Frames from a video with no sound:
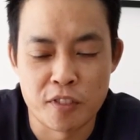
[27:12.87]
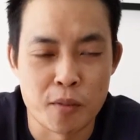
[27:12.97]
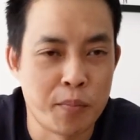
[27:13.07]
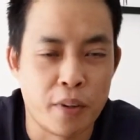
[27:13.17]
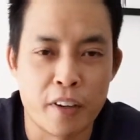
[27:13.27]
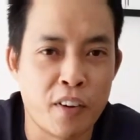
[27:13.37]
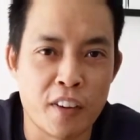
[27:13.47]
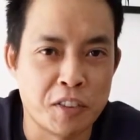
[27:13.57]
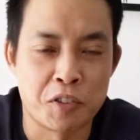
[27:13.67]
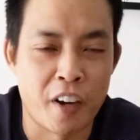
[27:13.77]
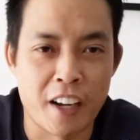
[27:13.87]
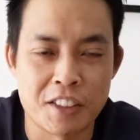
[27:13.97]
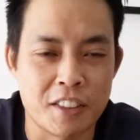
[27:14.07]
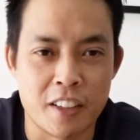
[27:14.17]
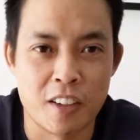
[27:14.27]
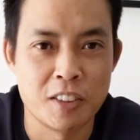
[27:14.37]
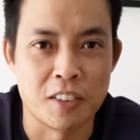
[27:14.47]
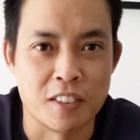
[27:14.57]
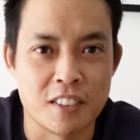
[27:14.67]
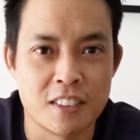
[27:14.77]
putting all its trash in the
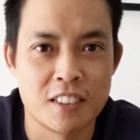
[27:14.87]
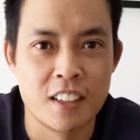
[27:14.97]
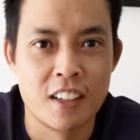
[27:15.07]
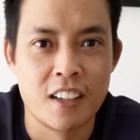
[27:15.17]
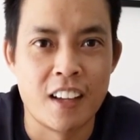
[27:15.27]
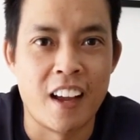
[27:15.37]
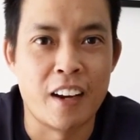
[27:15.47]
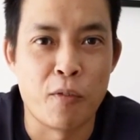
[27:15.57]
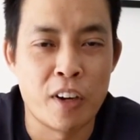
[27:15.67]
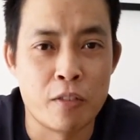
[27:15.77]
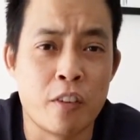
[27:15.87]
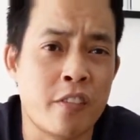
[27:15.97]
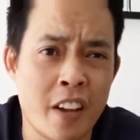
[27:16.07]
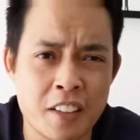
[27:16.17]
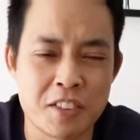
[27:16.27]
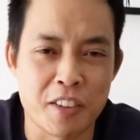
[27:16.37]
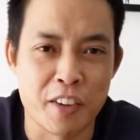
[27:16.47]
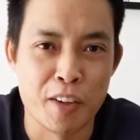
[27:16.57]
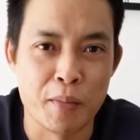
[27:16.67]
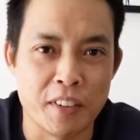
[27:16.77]
oceans, and it wanted revenge on
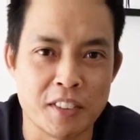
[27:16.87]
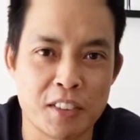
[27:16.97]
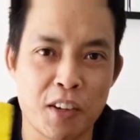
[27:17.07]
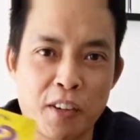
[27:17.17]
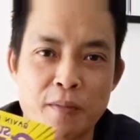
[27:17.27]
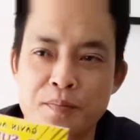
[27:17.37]
humans? So